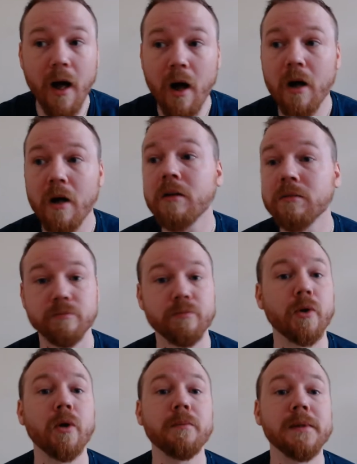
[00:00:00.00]
are
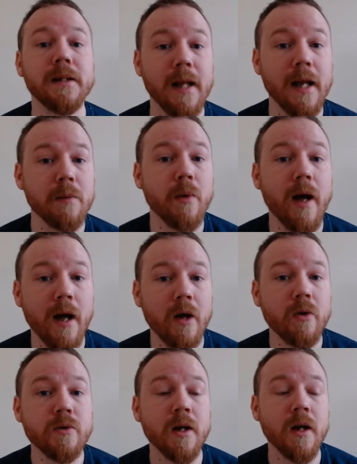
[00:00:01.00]
predominantly Labour
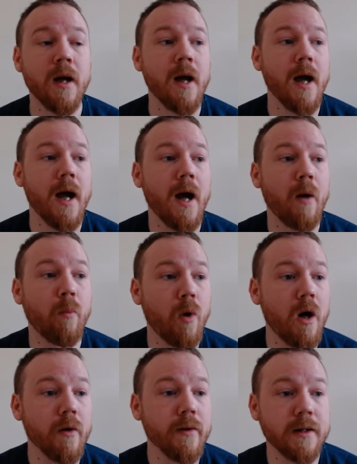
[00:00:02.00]
held,
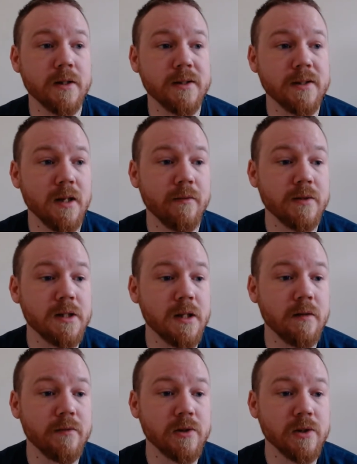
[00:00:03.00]
while the
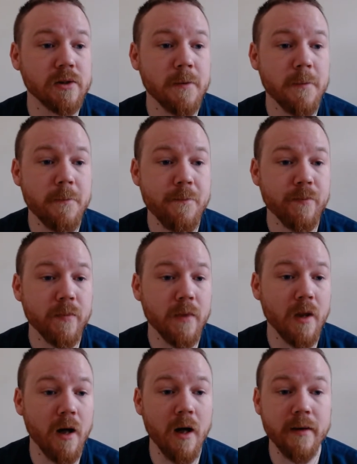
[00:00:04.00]
Conservatives,
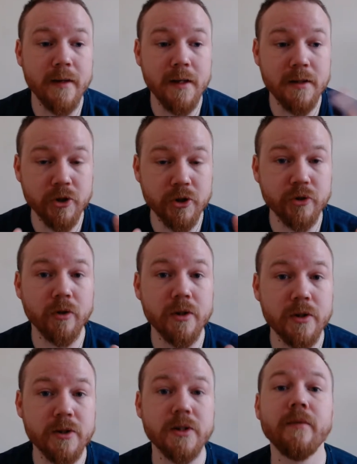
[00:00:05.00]
the strong
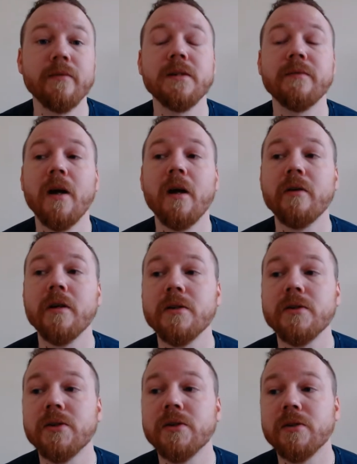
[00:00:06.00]
Conservative
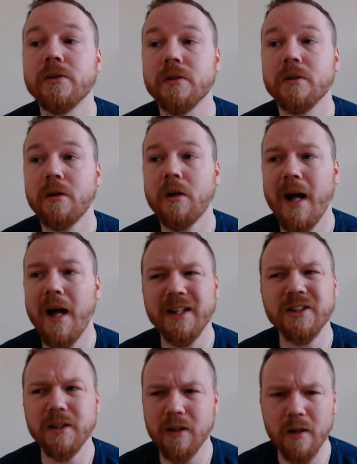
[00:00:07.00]
areas,
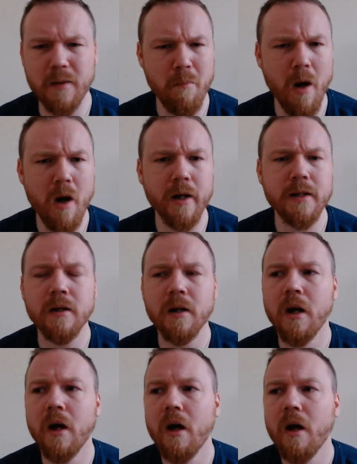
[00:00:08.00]
actually like mine,
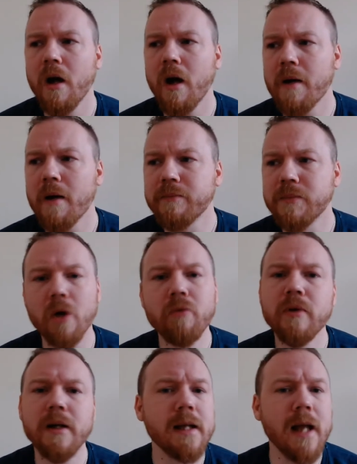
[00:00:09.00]
don't
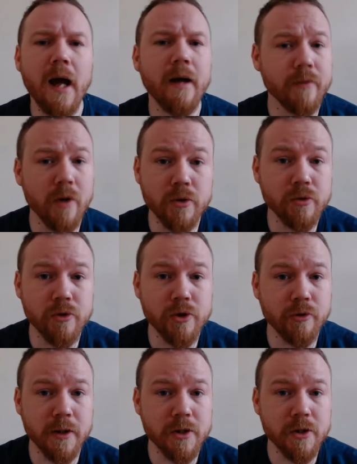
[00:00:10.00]
really have those
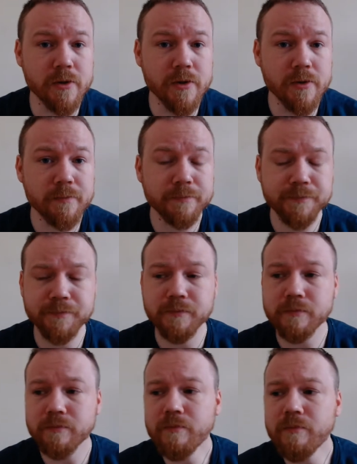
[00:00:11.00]
restrictions.
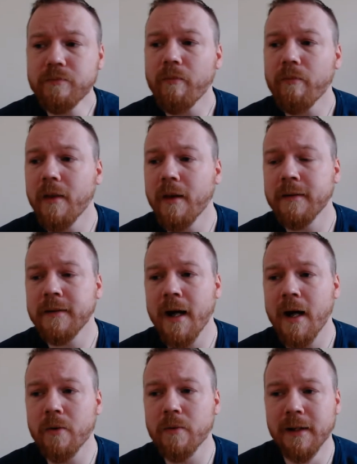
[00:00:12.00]

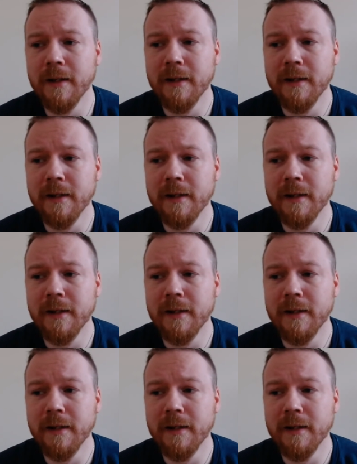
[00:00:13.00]
Now,